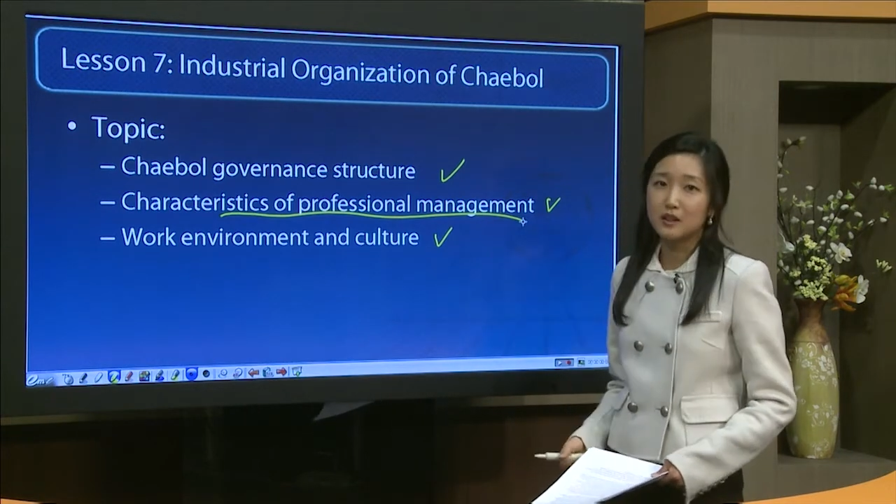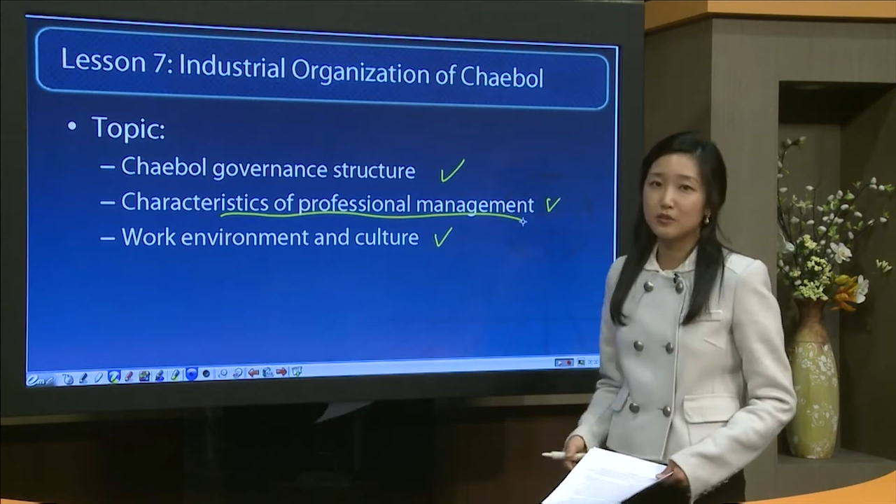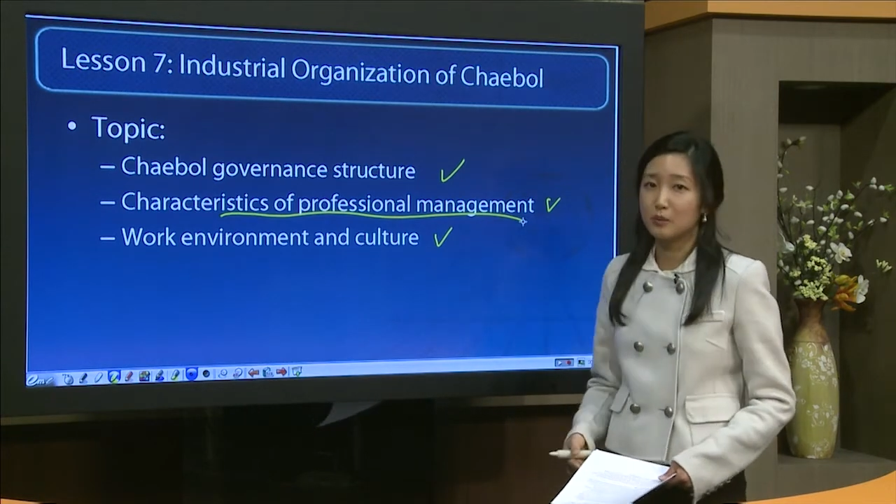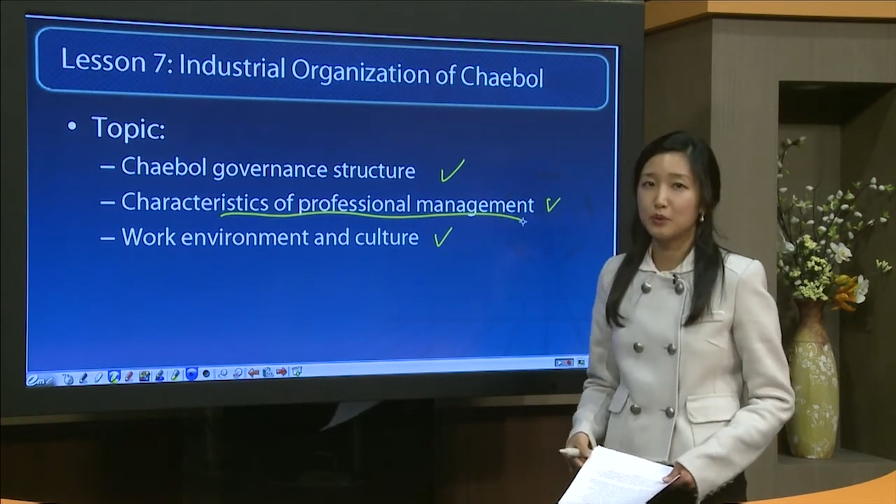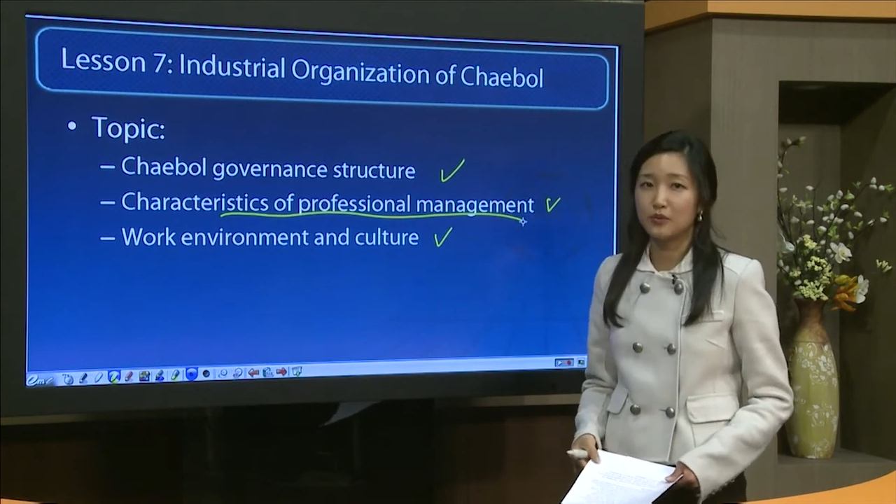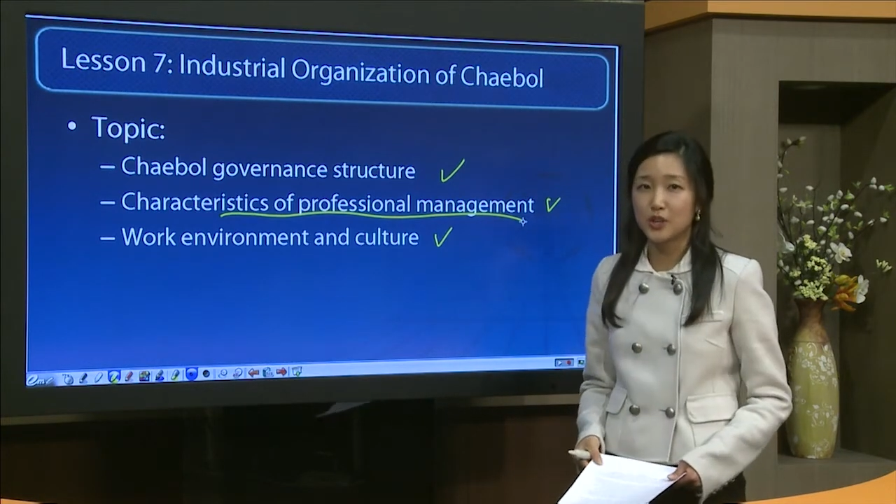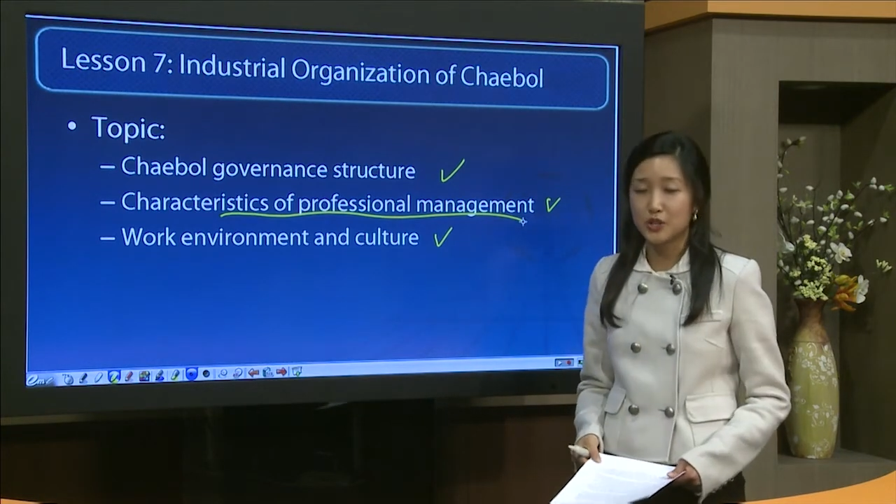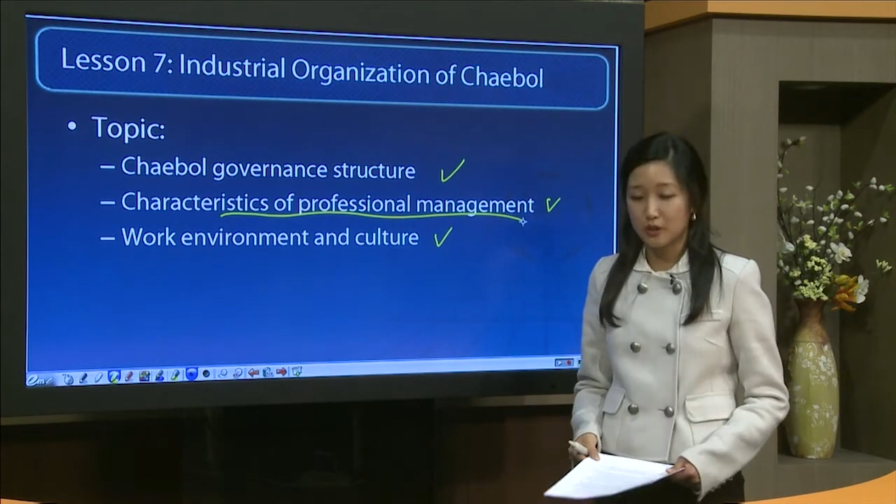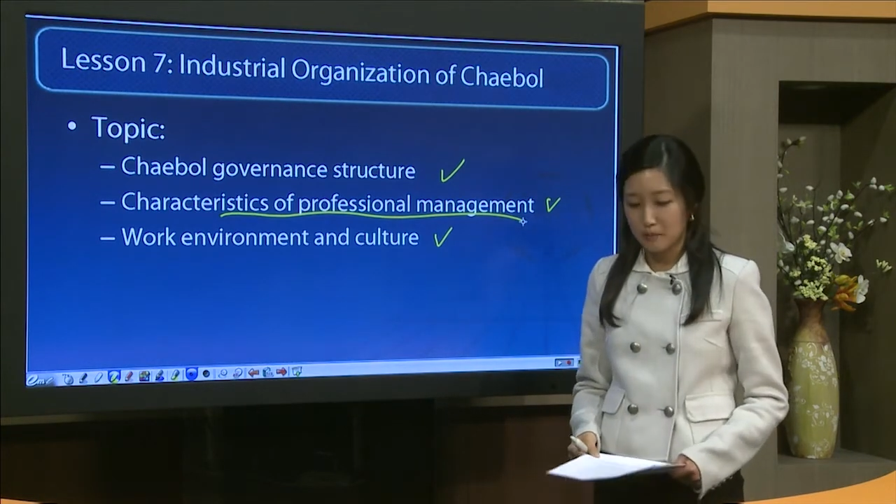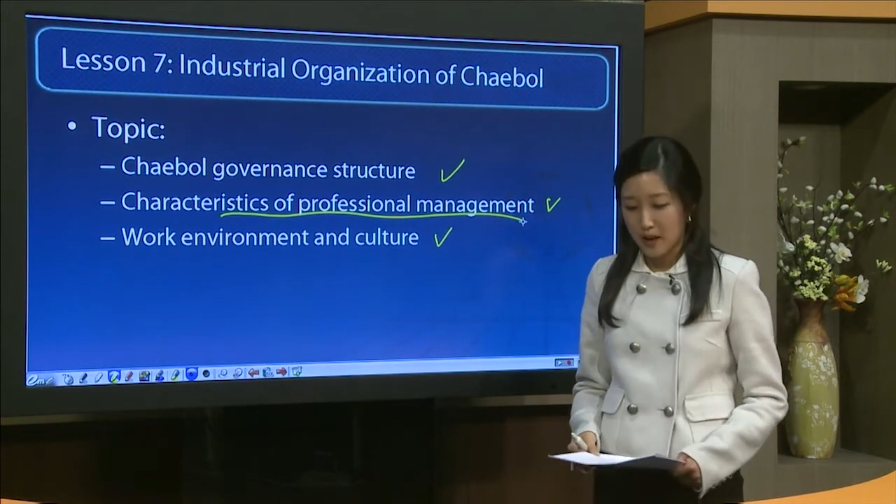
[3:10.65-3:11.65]
for
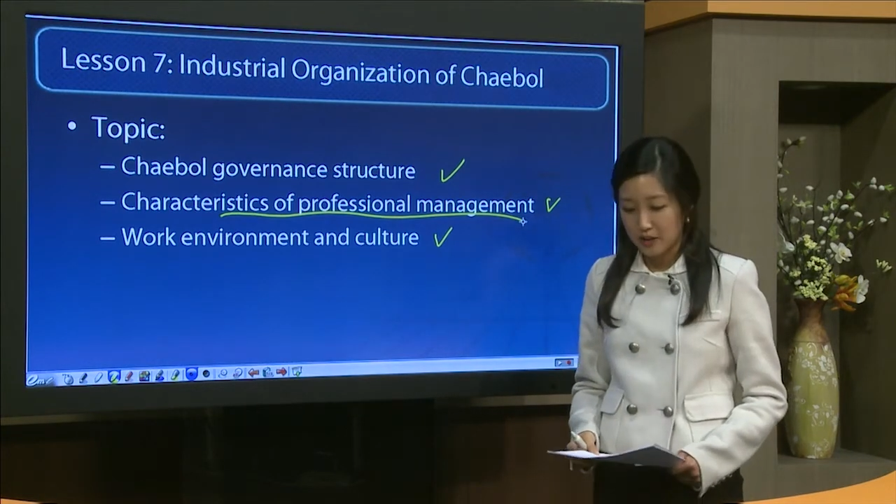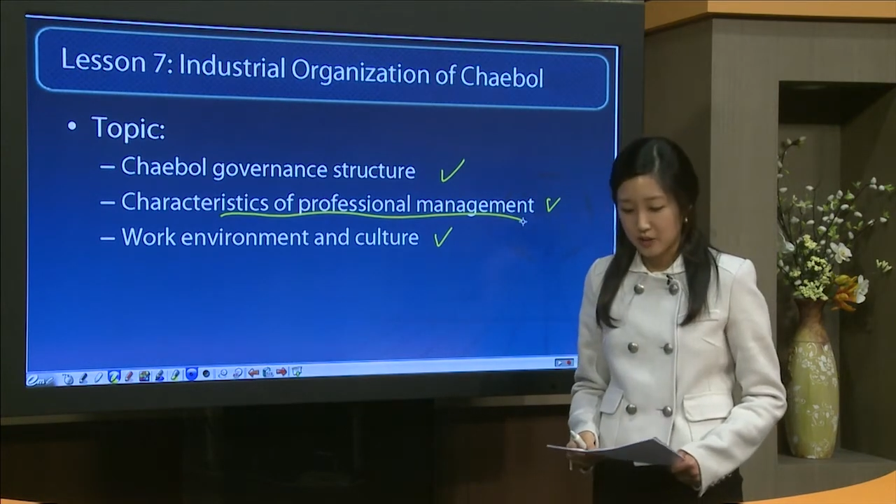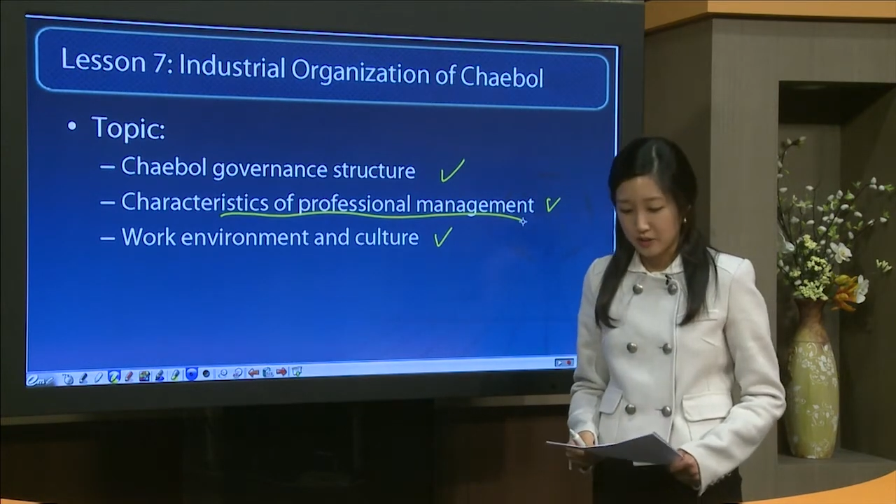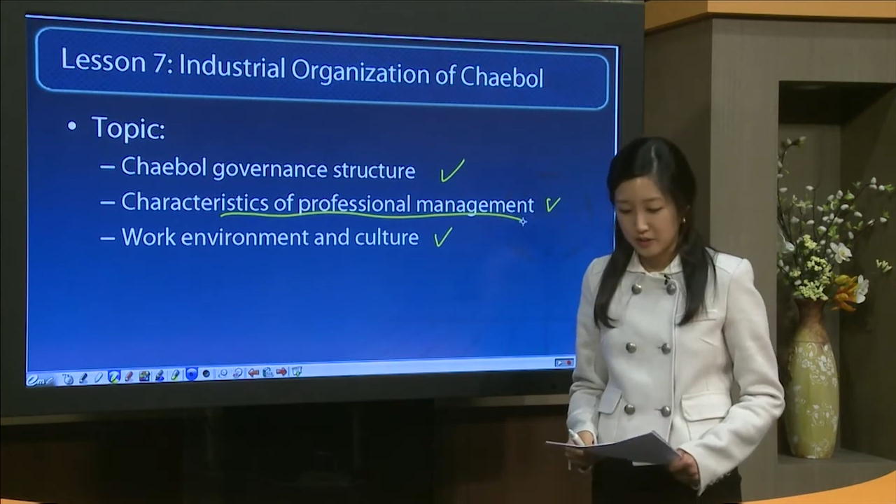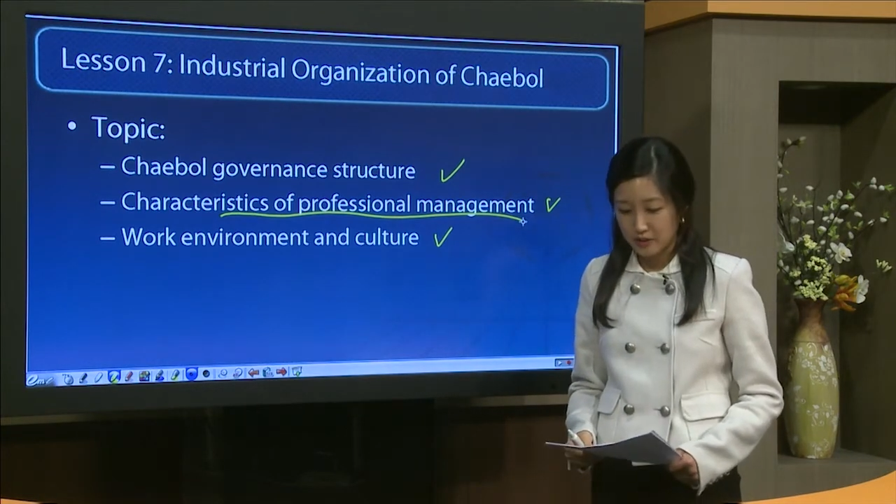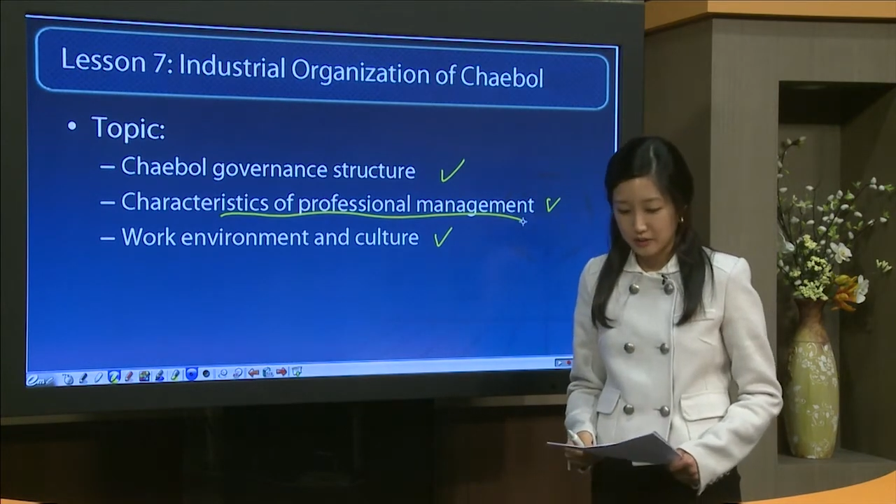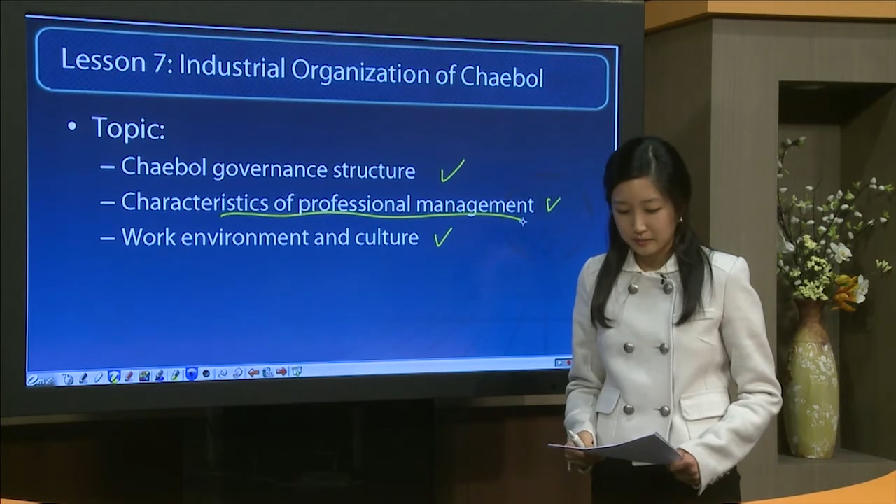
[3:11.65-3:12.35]
professional managers.